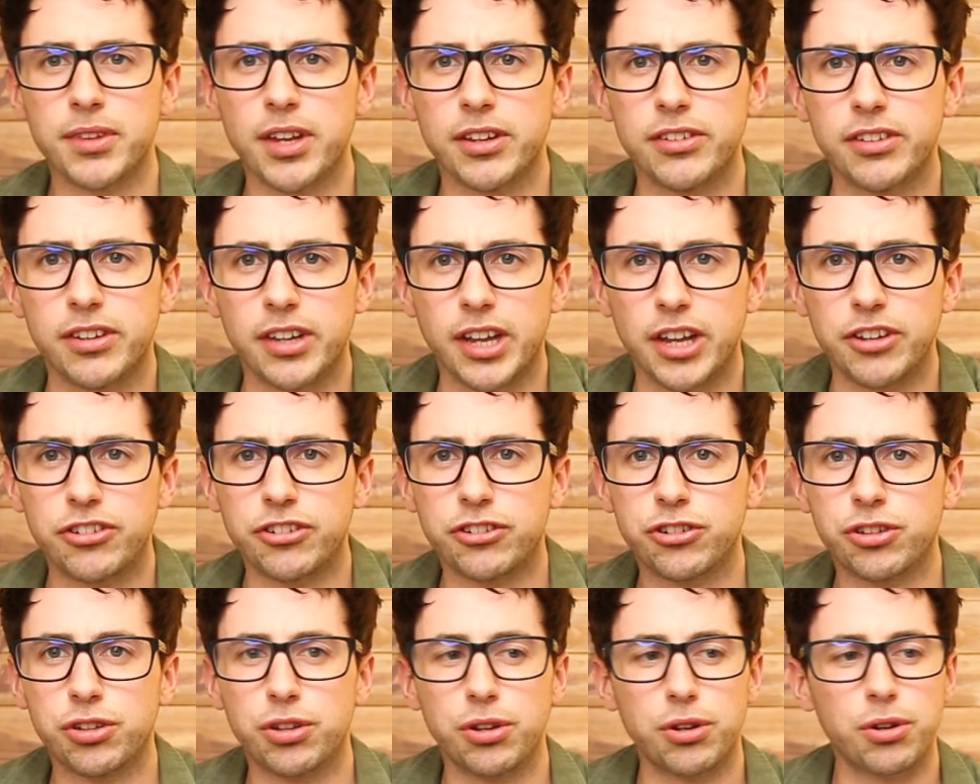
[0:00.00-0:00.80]
So
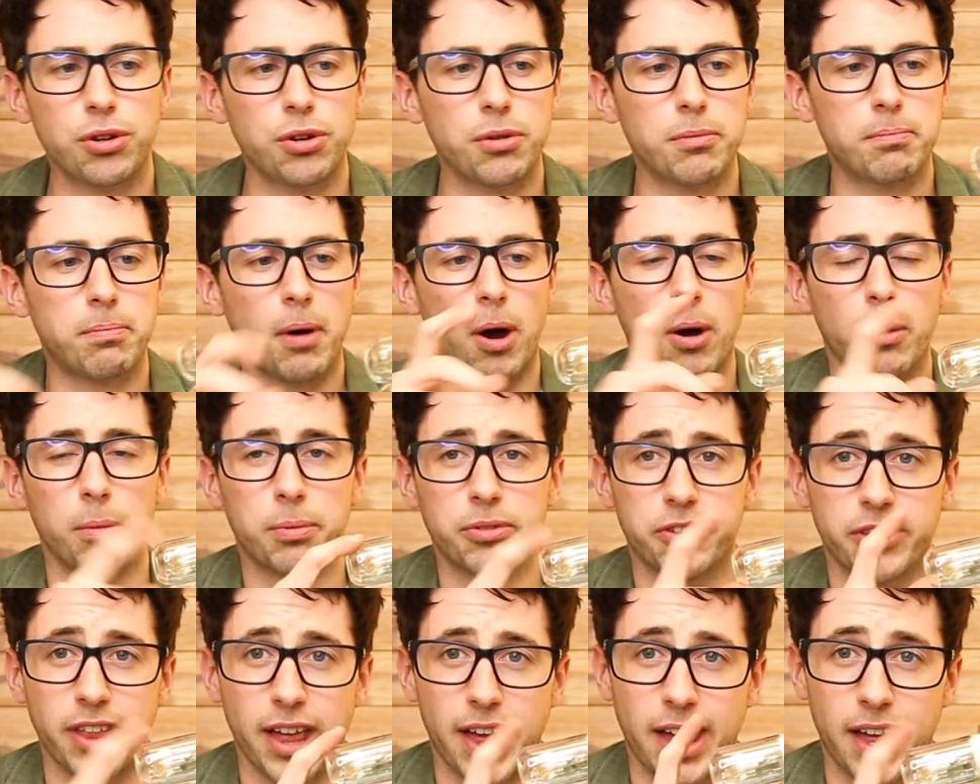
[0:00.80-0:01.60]
there's two
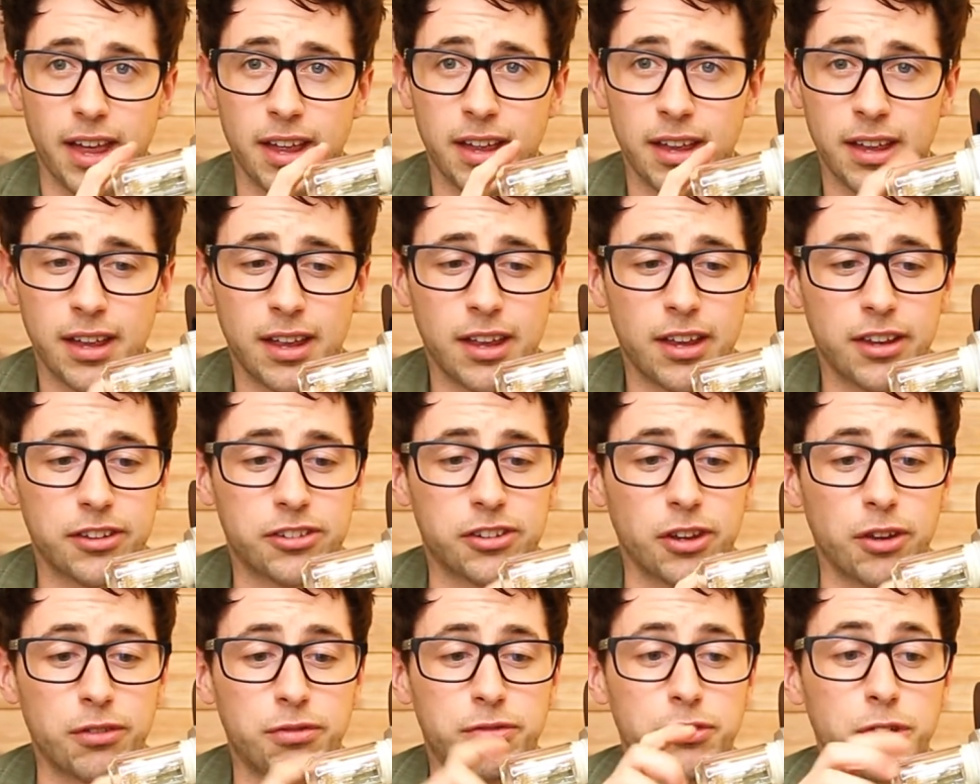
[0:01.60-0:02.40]
bulbs there
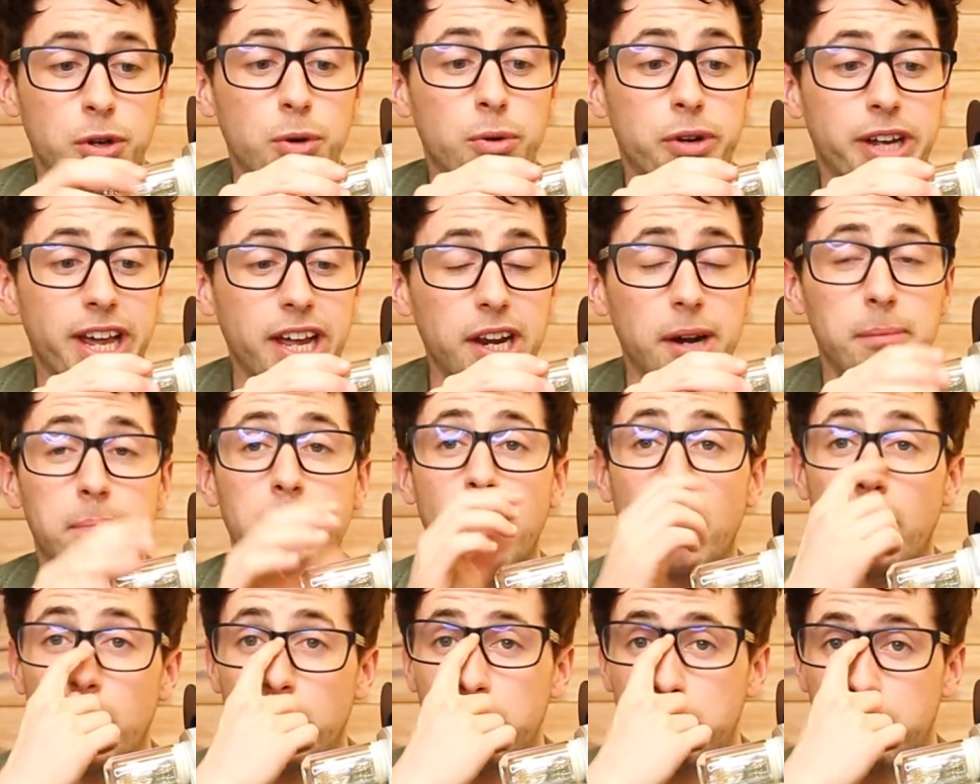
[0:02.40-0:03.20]
So if you'll get a
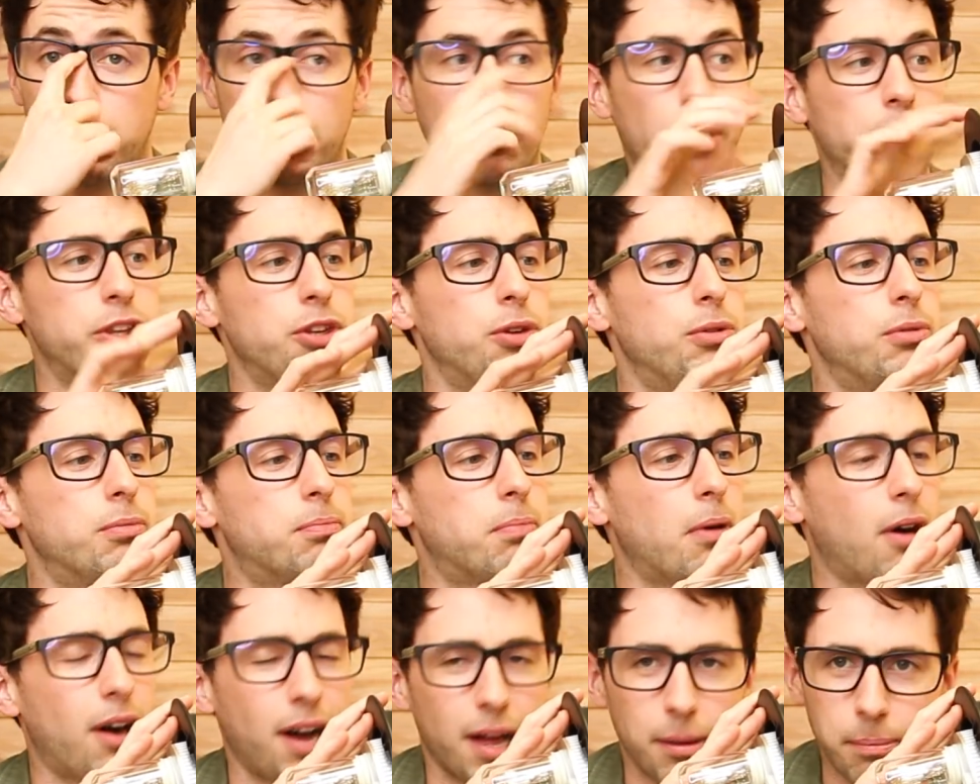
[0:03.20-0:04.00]
bulb when you
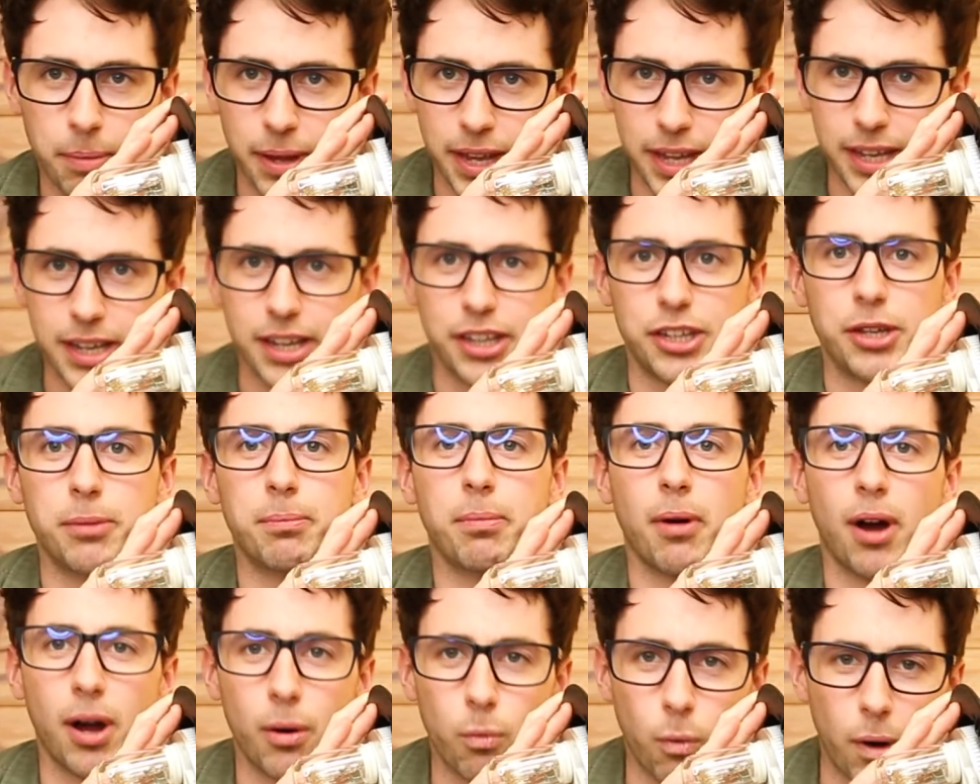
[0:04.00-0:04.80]
buy a peaker. You
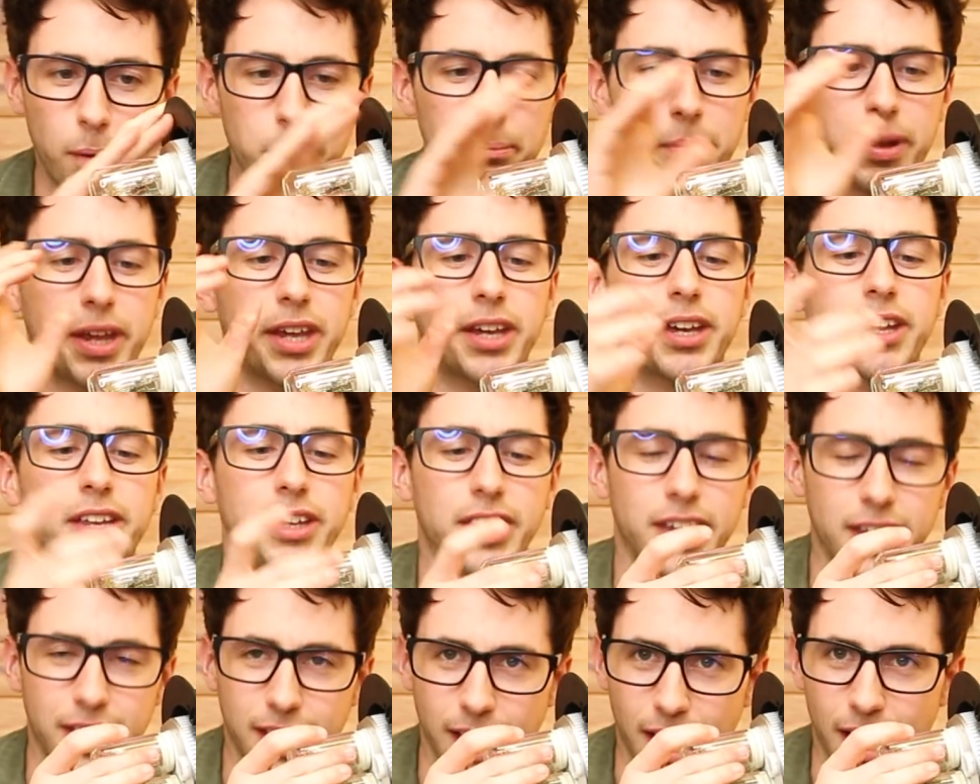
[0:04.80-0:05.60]
buy one peaker,
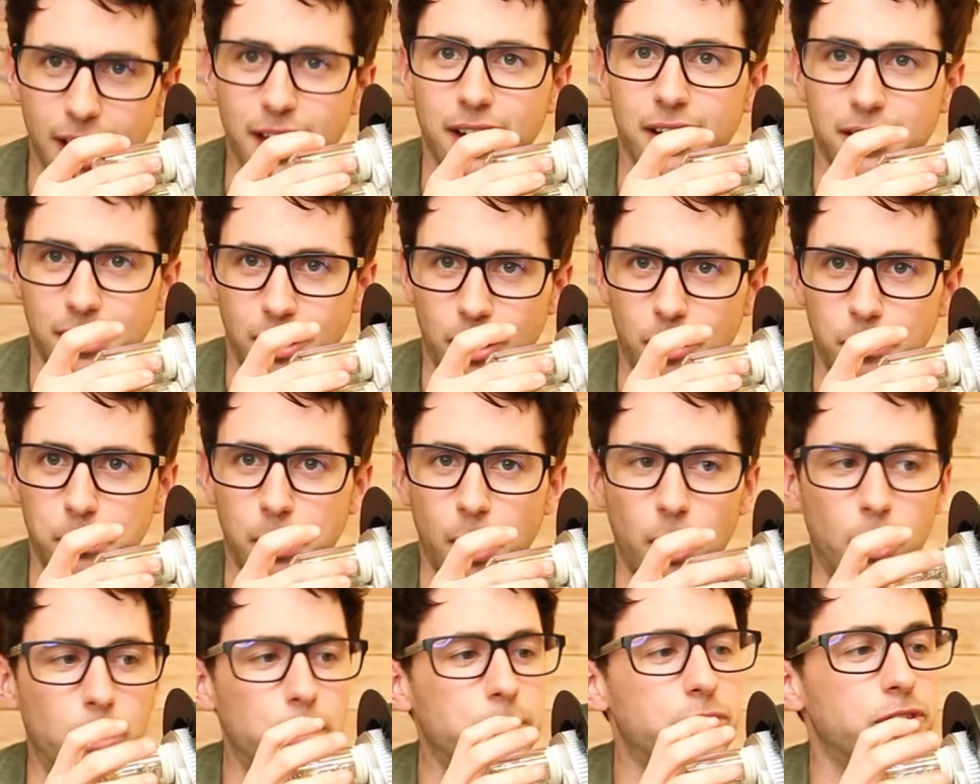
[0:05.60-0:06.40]
you get a
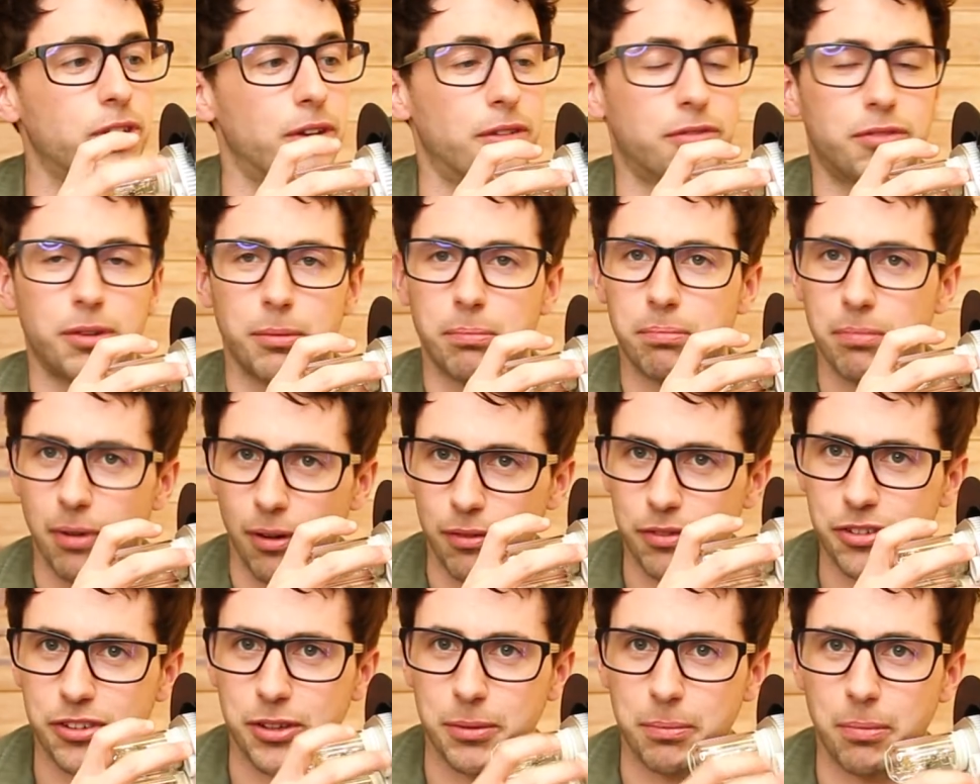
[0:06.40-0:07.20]
bulb. So if you
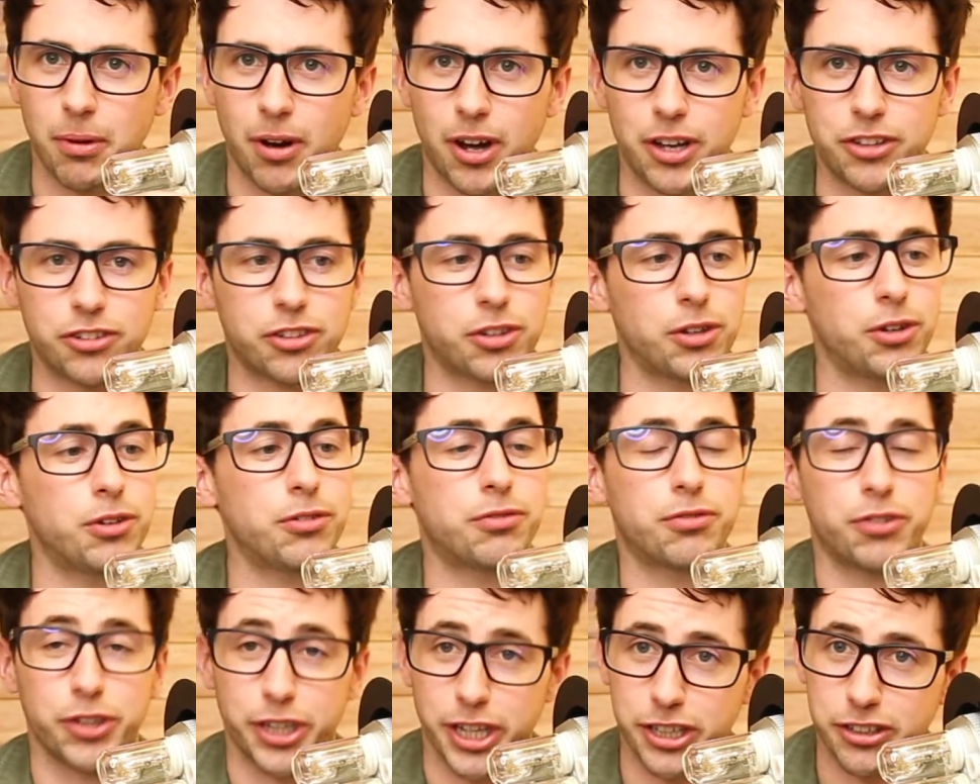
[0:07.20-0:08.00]
obviously buy two
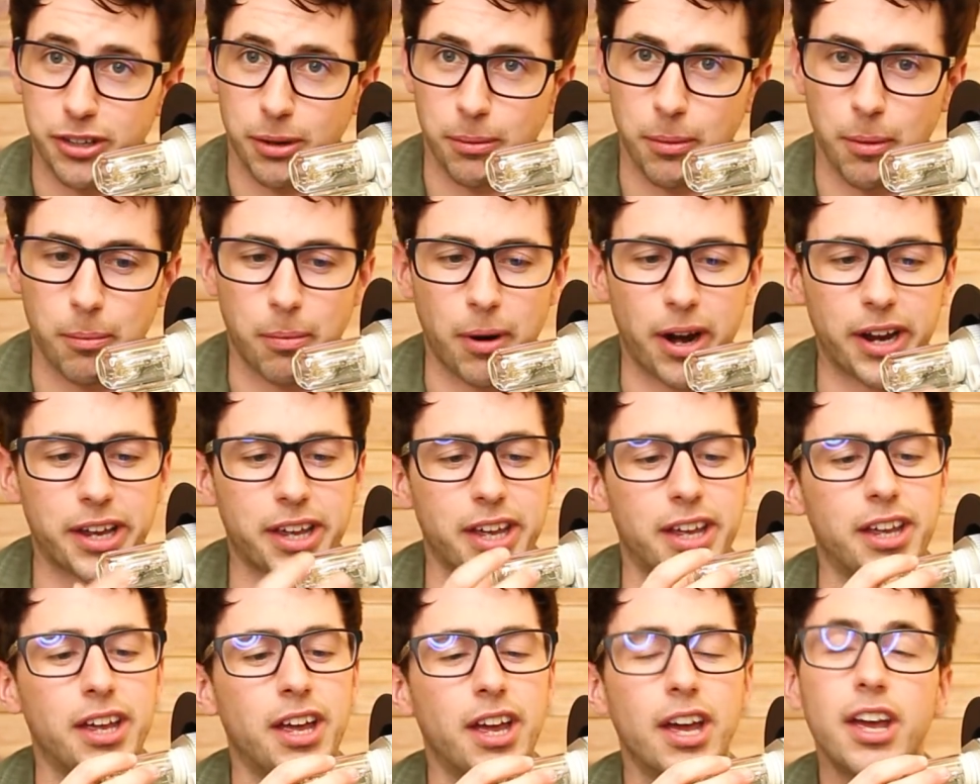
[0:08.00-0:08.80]
for your double
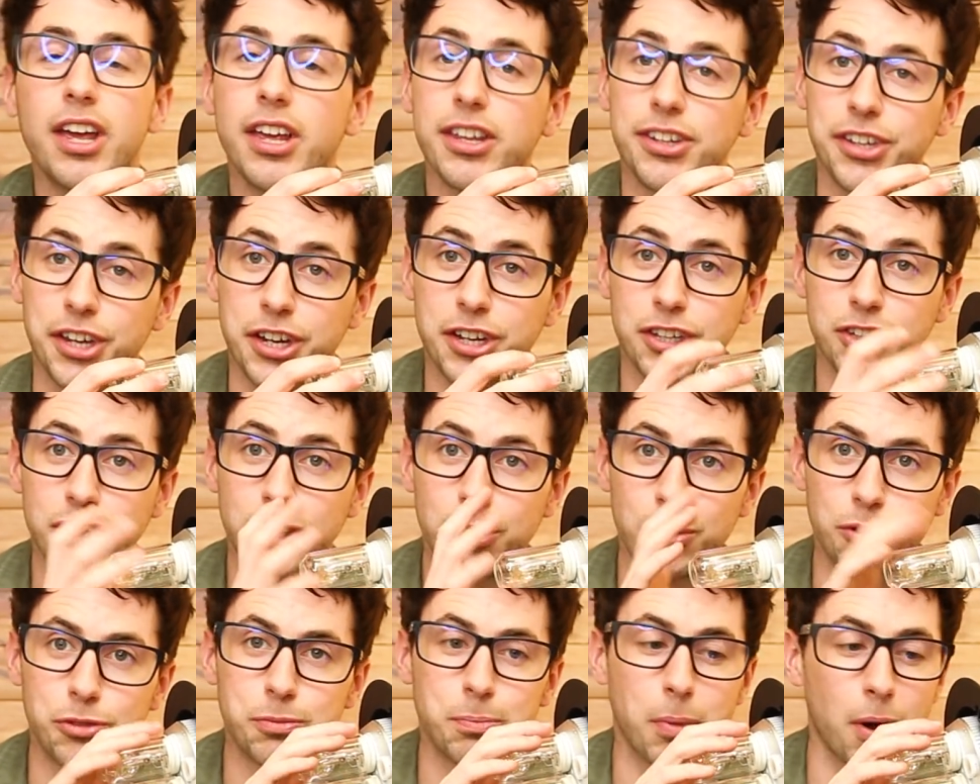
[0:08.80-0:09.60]
bracket, you can
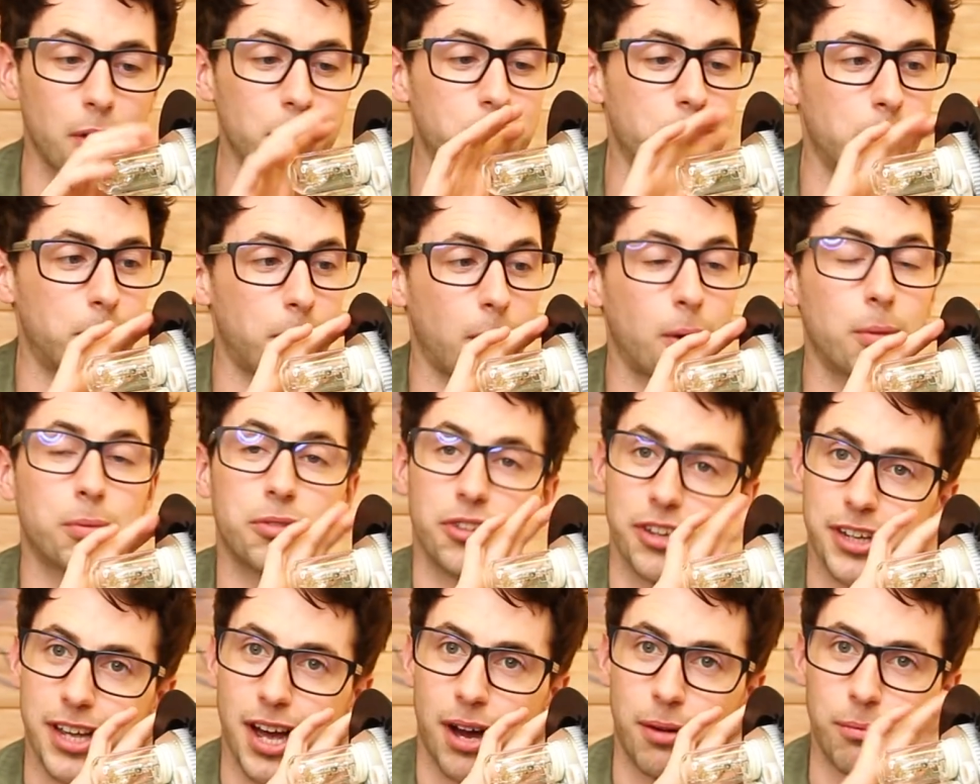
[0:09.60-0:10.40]
use both the
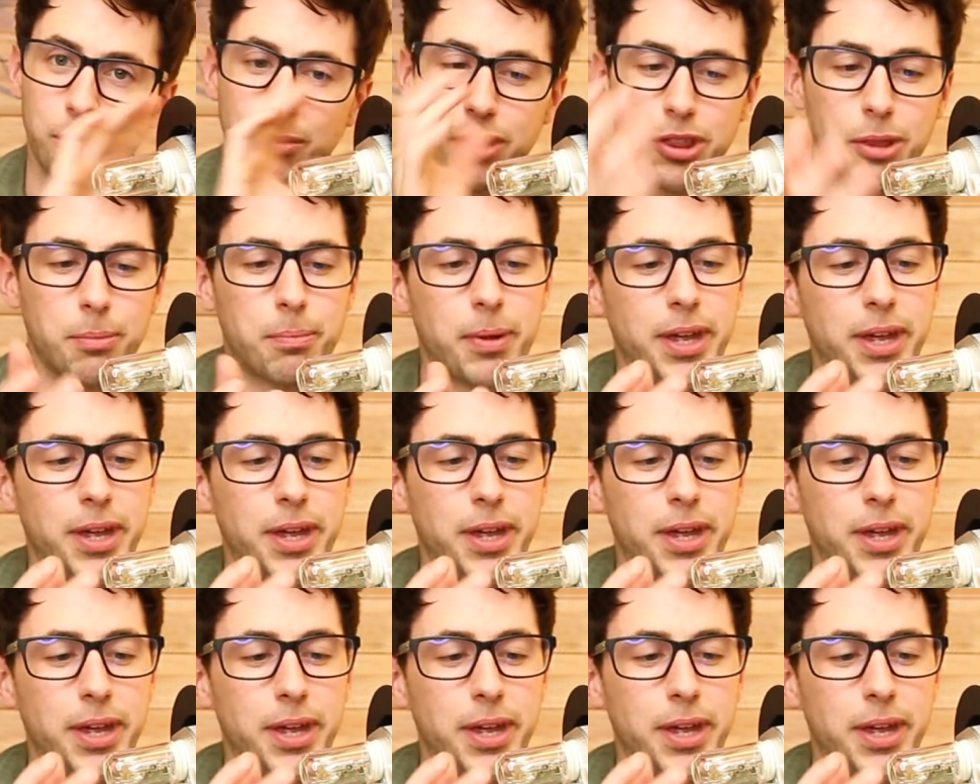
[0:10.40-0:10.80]
bulbs that come with the